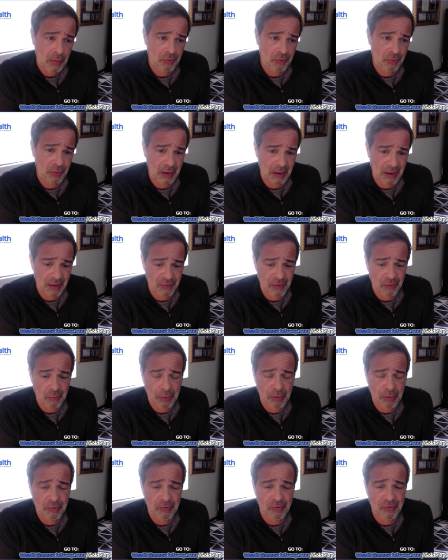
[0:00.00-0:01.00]
when it was
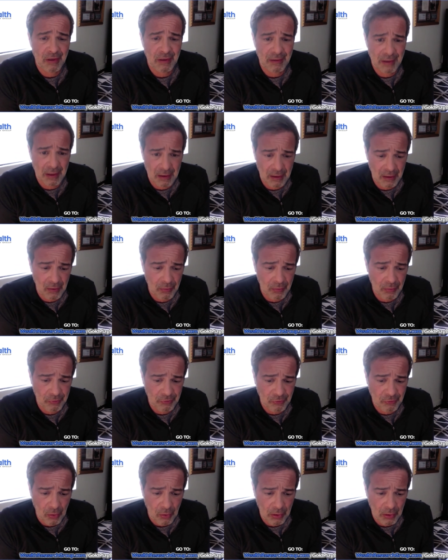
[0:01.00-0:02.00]
realized this person's
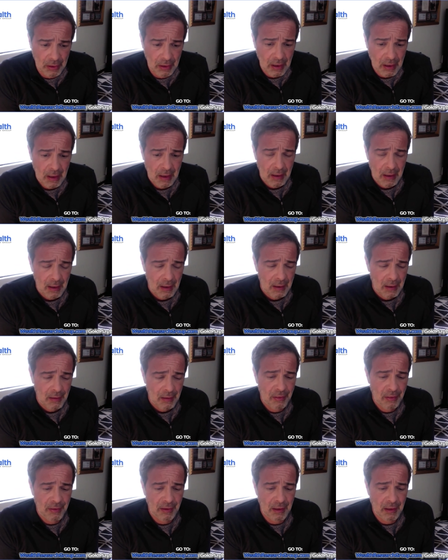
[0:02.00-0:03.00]
identity was stolen.
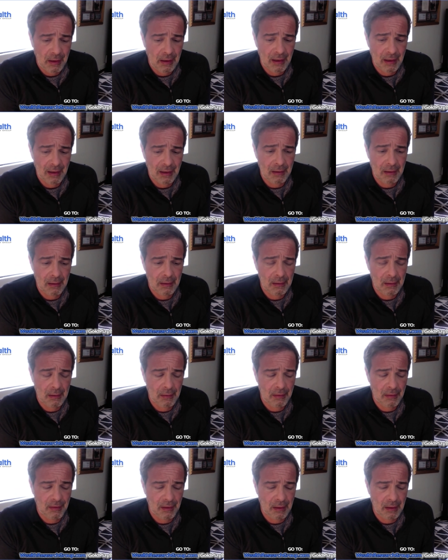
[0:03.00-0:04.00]
The
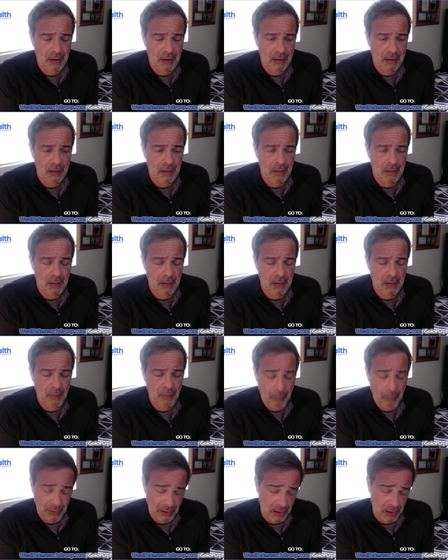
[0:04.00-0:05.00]

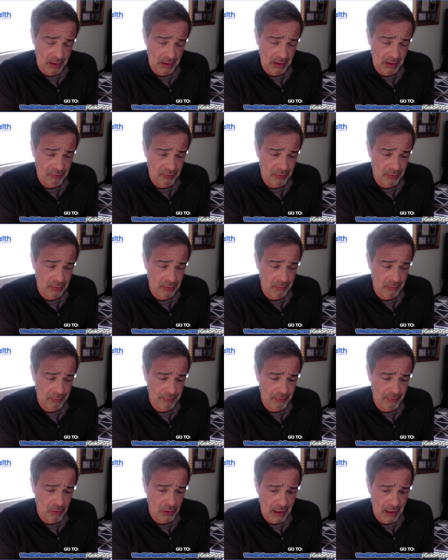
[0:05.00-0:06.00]
ability
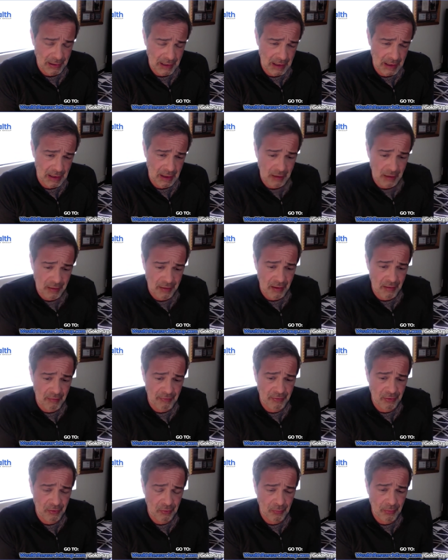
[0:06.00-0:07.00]
for identity
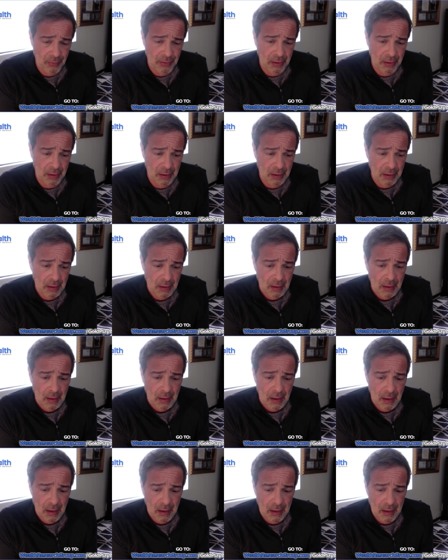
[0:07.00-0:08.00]
theft to be
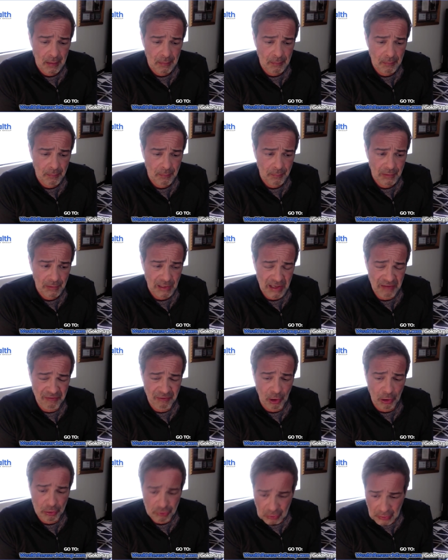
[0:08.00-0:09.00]

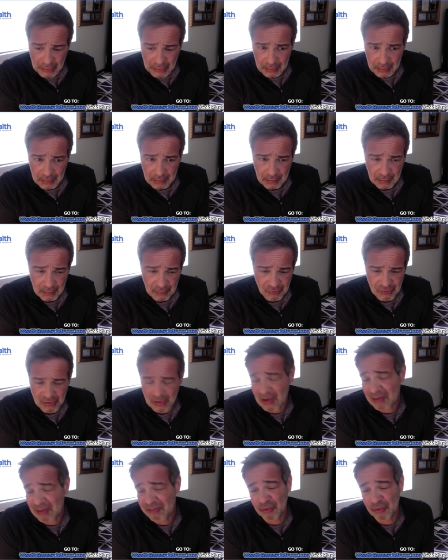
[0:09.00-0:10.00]
life-altering
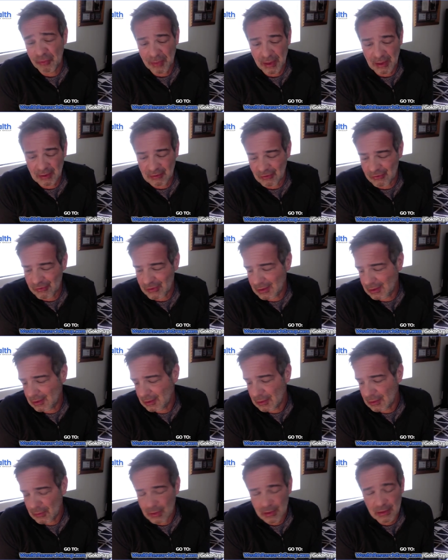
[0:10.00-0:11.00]
is enough for me to
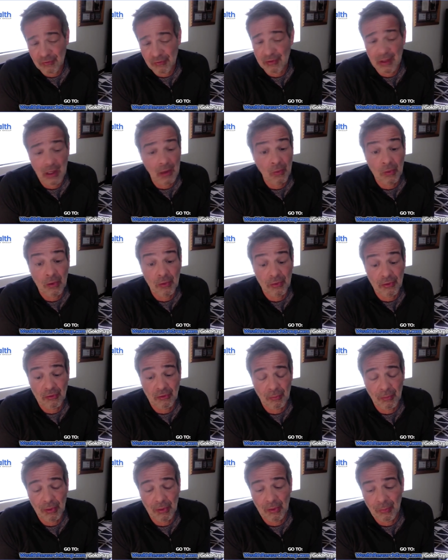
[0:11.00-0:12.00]
say, you know what, it's not
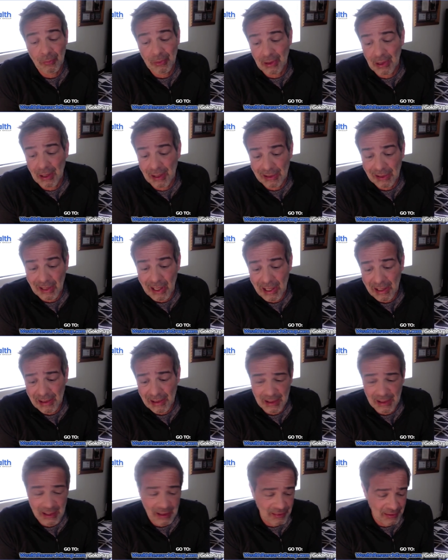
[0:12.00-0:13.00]
worth it to me to be
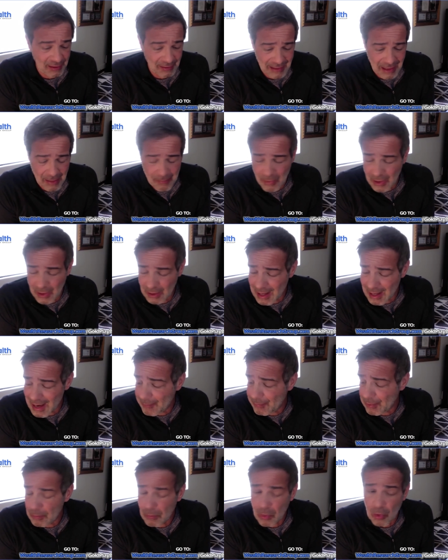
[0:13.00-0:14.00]
online. And I think that
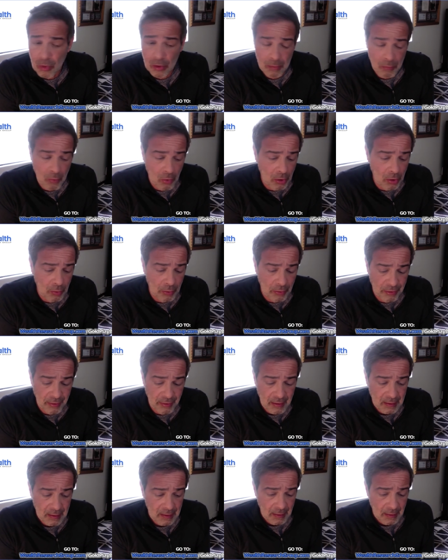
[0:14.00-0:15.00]
might happen more and
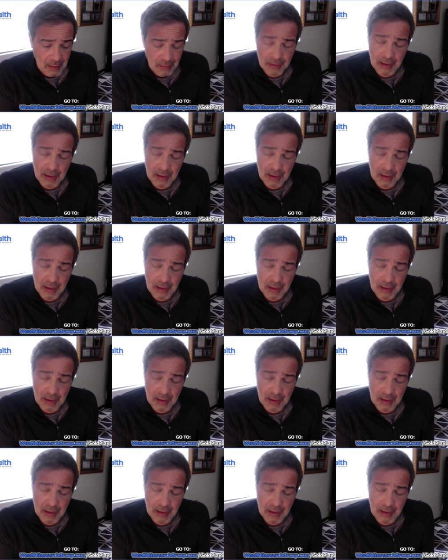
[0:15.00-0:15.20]
more with